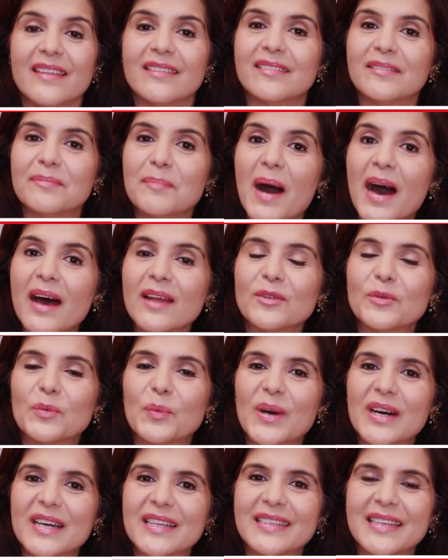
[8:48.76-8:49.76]
Smart
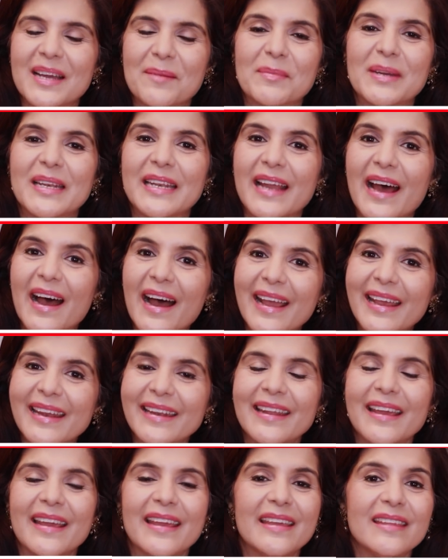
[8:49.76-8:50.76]
word number
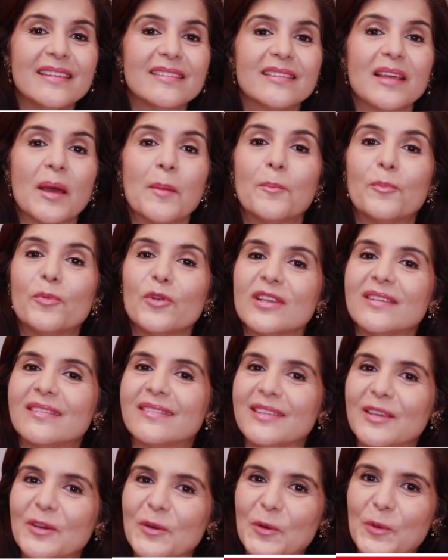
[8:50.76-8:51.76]
8 is
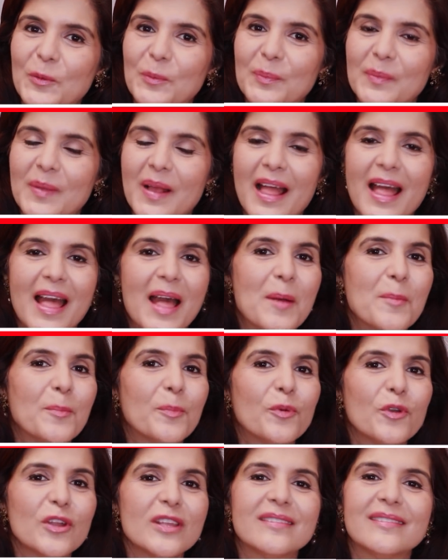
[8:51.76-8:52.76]
presume.
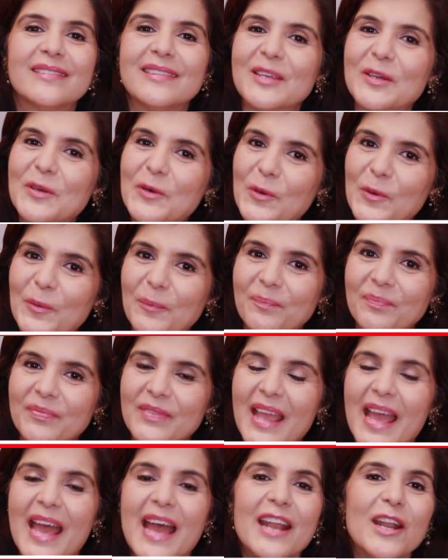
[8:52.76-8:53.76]
Presume.
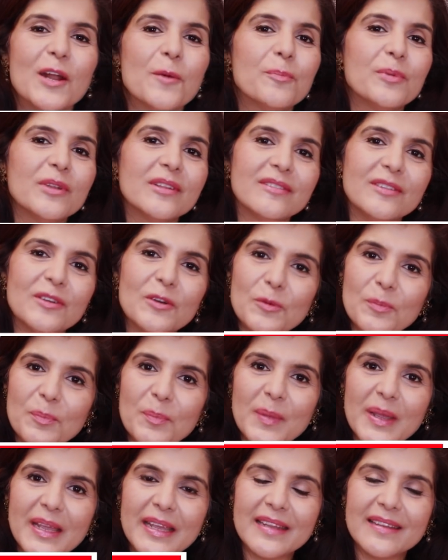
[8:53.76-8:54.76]
Now
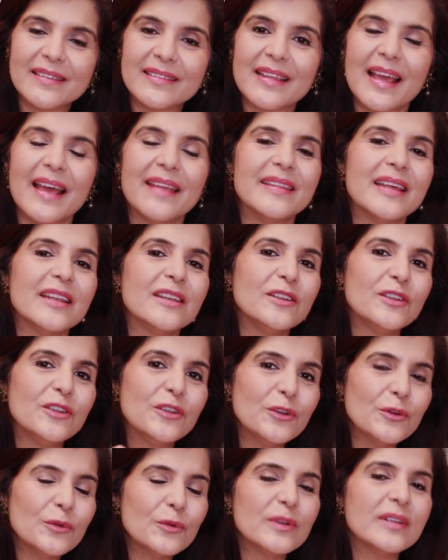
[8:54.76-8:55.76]
presume means that
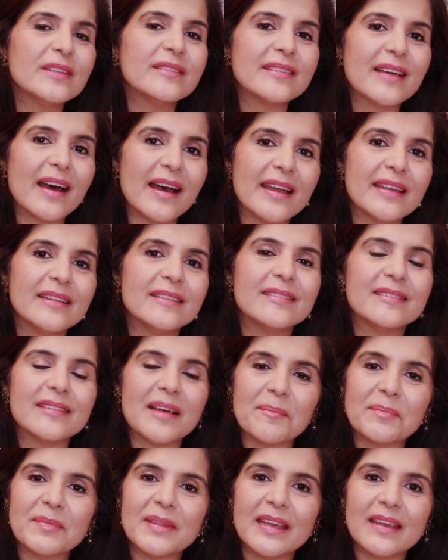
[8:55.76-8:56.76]
you decide
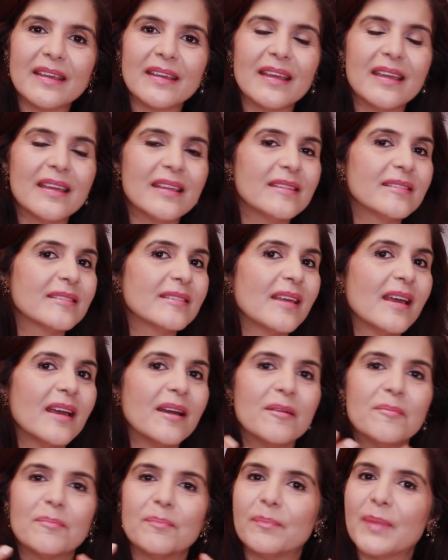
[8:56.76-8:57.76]
something is
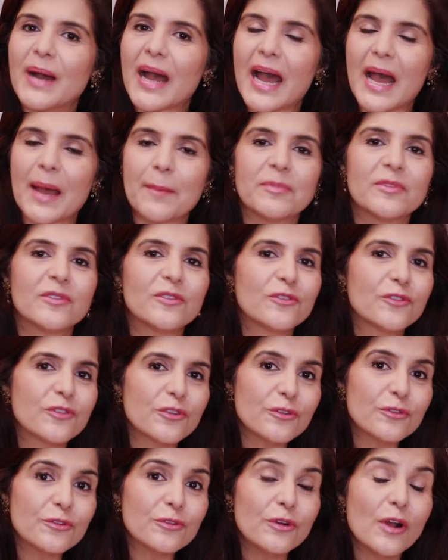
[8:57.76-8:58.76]
perhaps
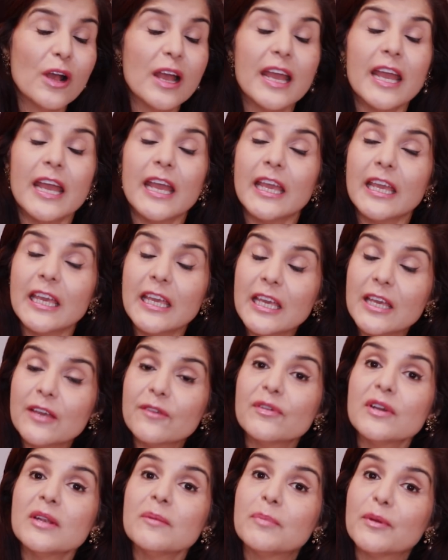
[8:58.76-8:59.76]
true
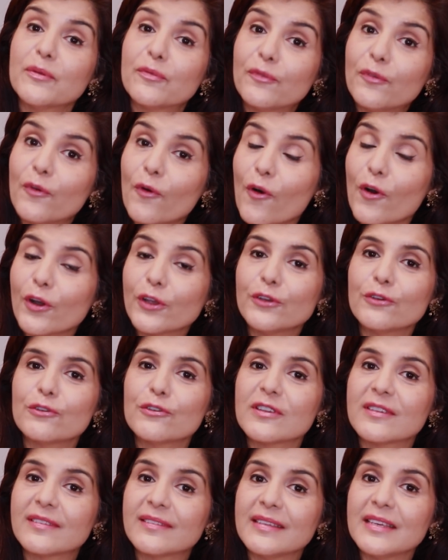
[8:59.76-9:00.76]
even before you
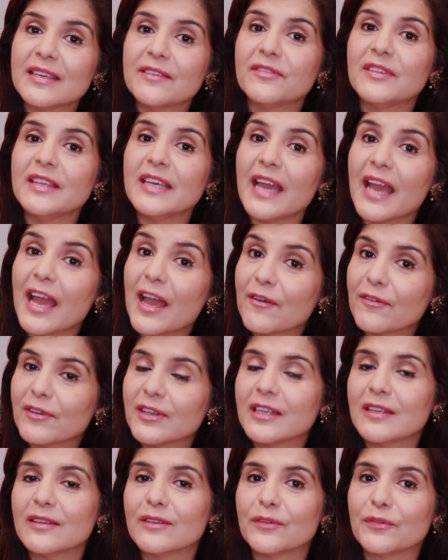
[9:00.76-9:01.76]
receive the
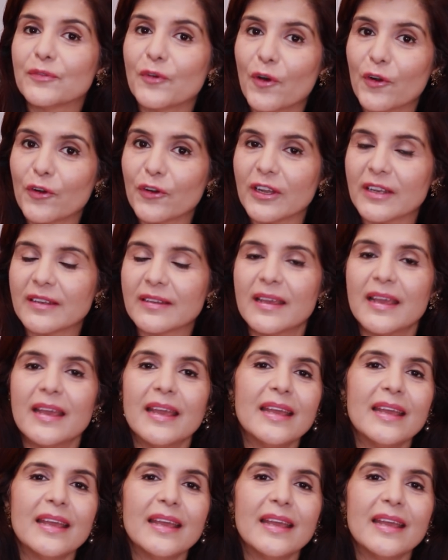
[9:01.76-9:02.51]
evidence for it.